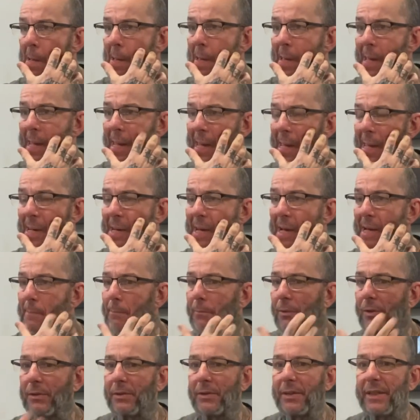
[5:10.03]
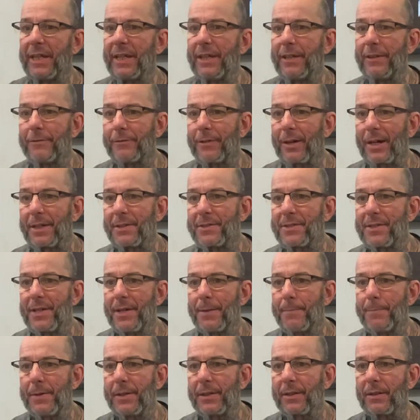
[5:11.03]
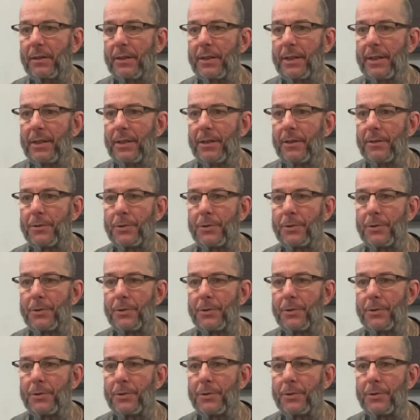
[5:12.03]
And I believe I typically